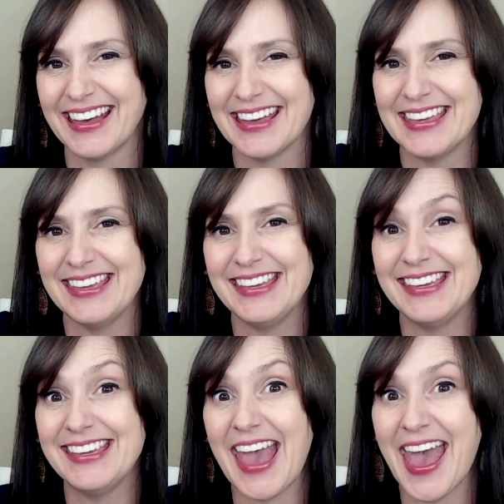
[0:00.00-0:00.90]

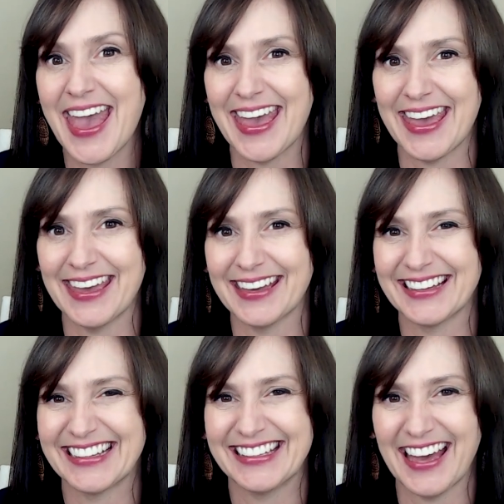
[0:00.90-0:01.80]
Yay.
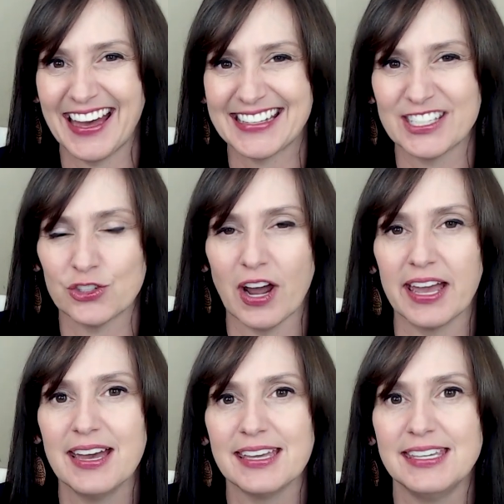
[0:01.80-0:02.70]
Yes,
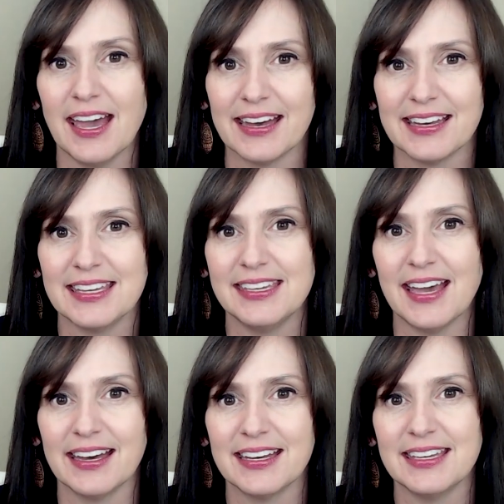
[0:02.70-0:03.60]
try ye.
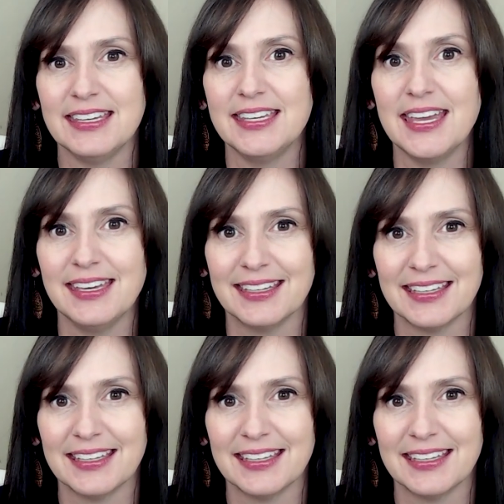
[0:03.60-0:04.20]
Again, yay.